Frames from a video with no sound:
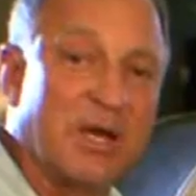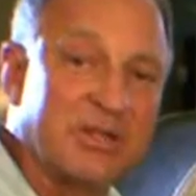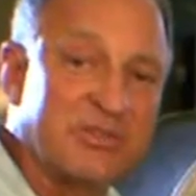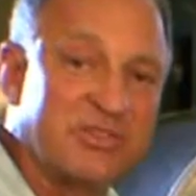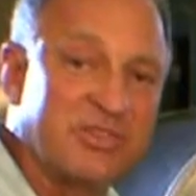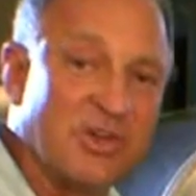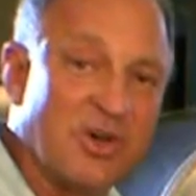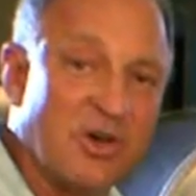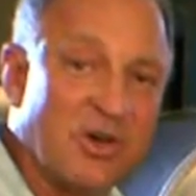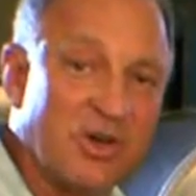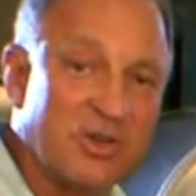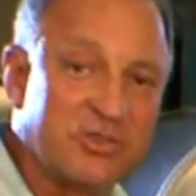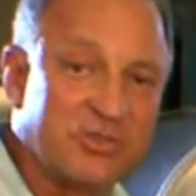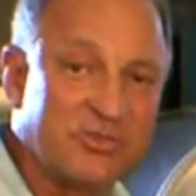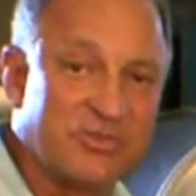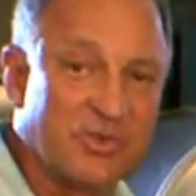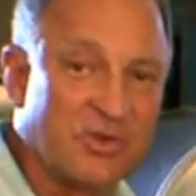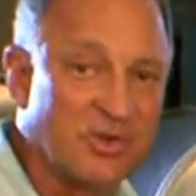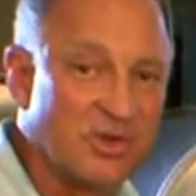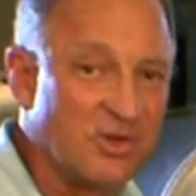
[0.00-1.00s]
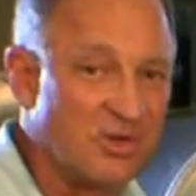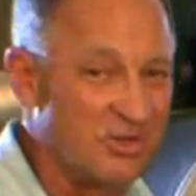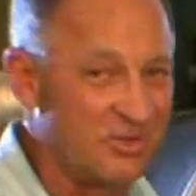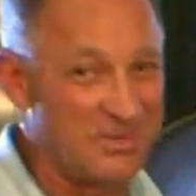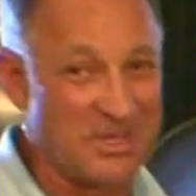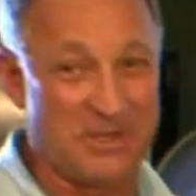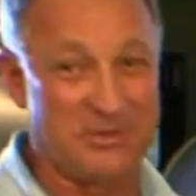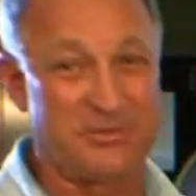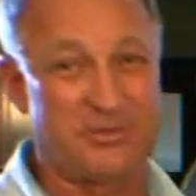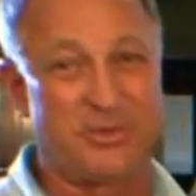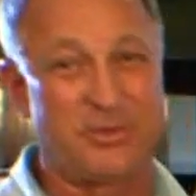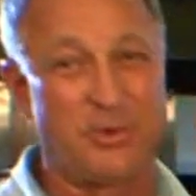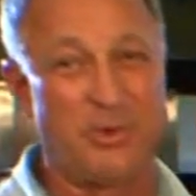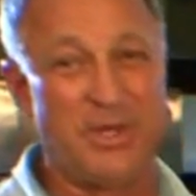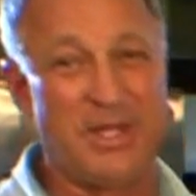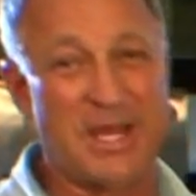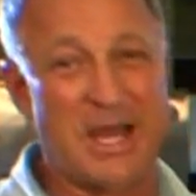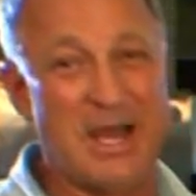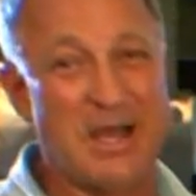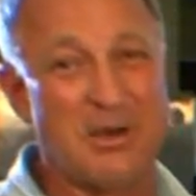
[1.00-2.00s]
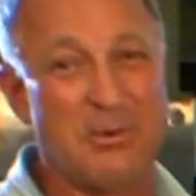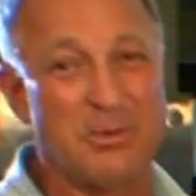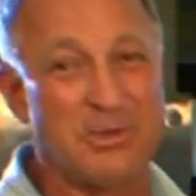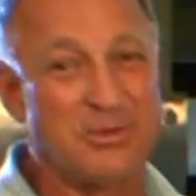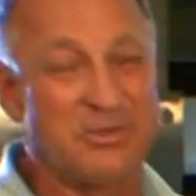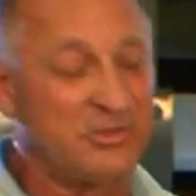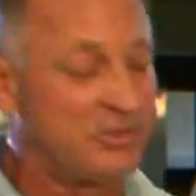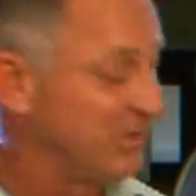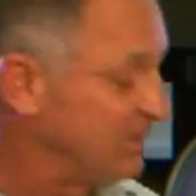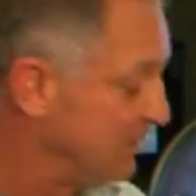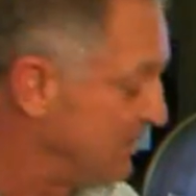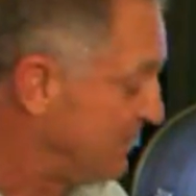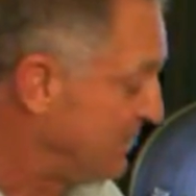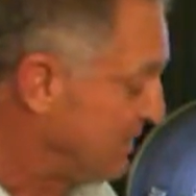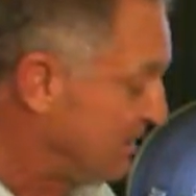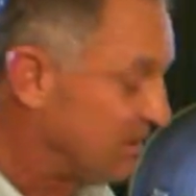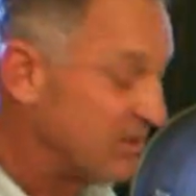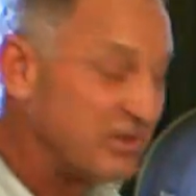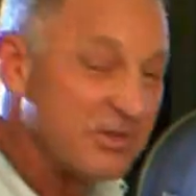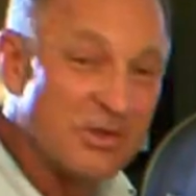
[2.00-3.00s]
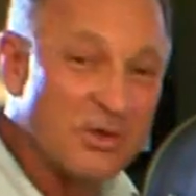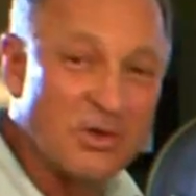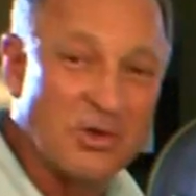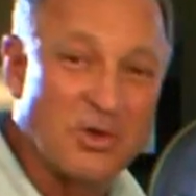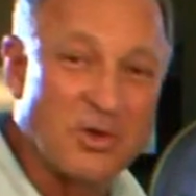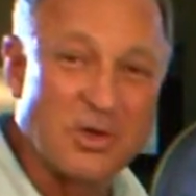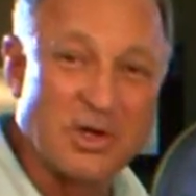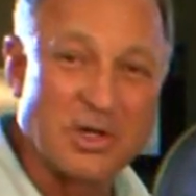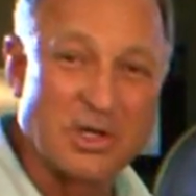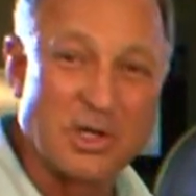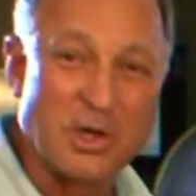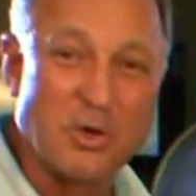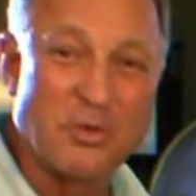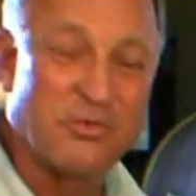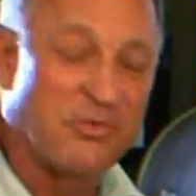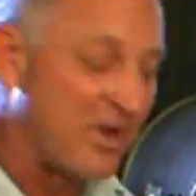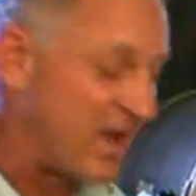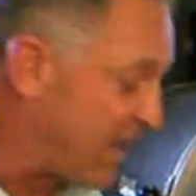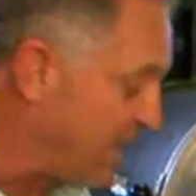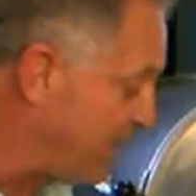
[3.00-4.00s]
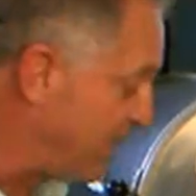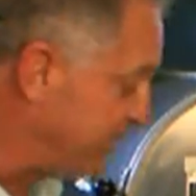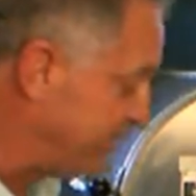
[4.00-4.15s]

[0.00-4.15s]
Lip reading: sauce for about 3 hours on a low fire,